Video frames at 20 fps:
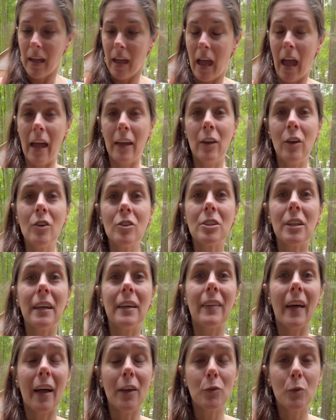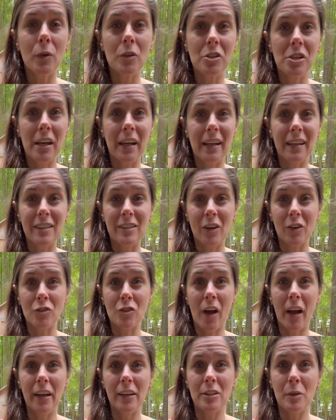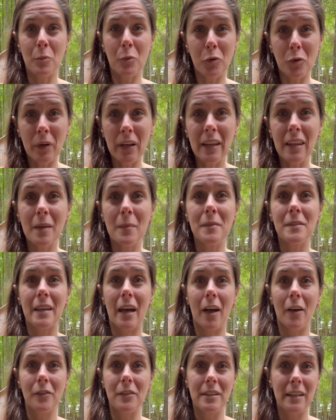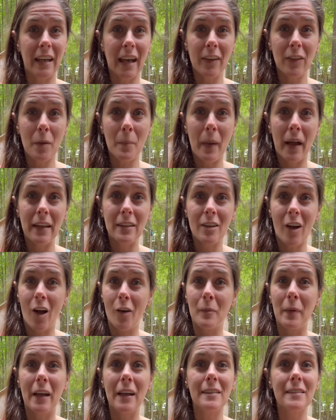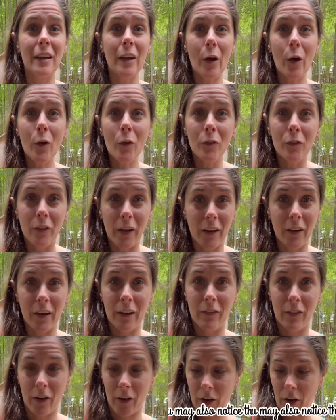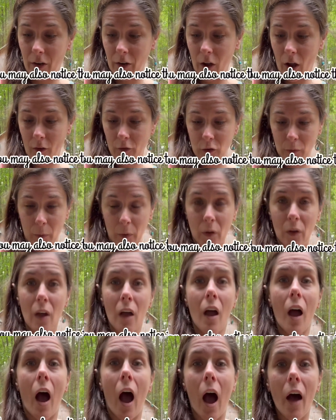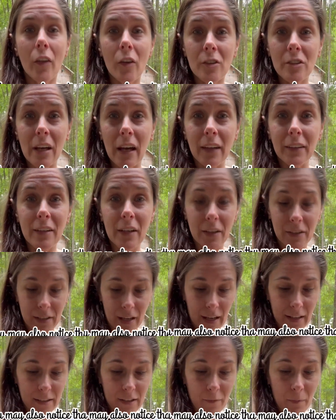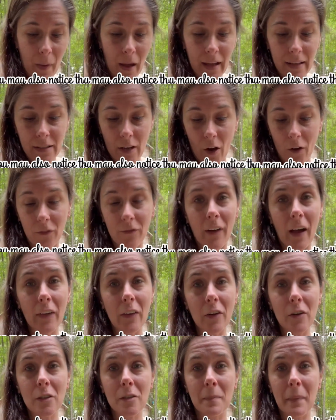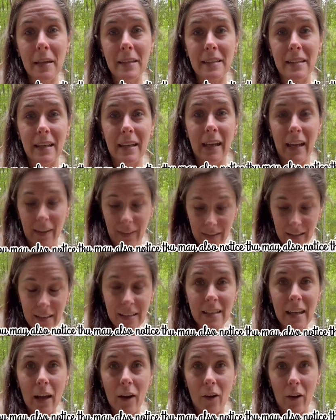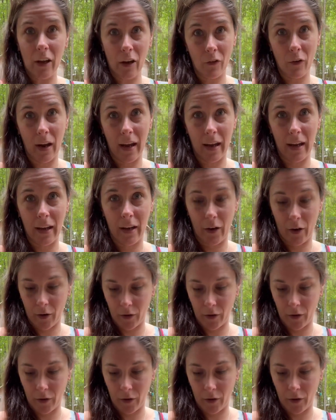and usually that's where chickens are trying to preen themselves to get the mites off because they are very uncomfortable. Other telltale signs of mites are feathers missing in this area right here.